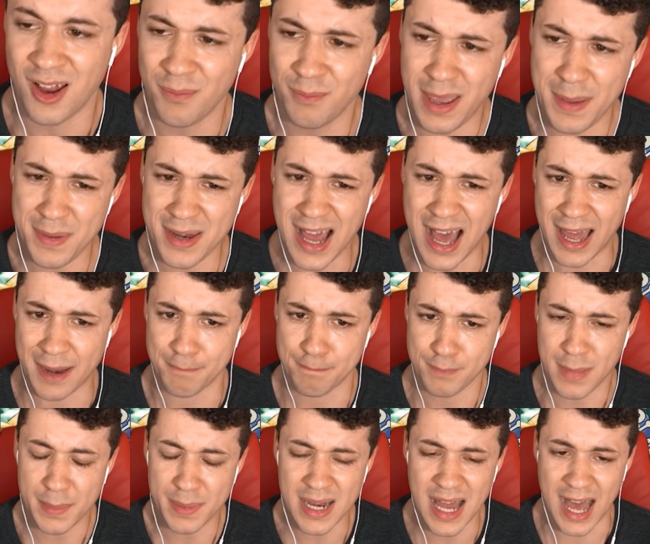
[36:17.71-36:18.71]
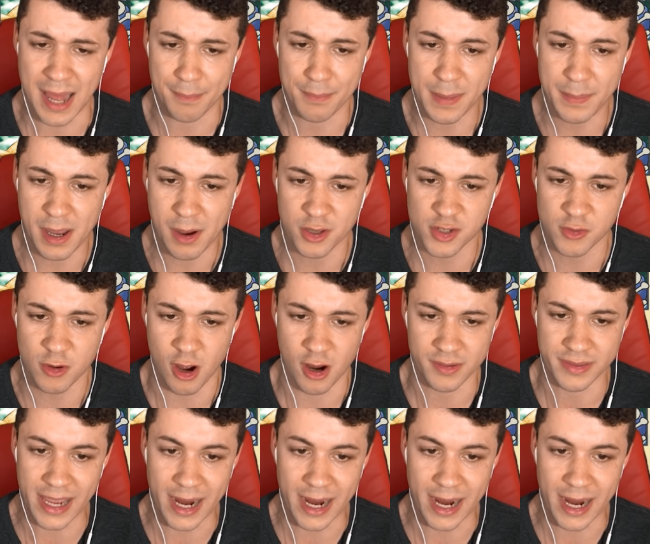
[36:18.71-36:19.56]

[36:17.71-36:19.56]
Maybe not Maybe not. Maybe I was wrong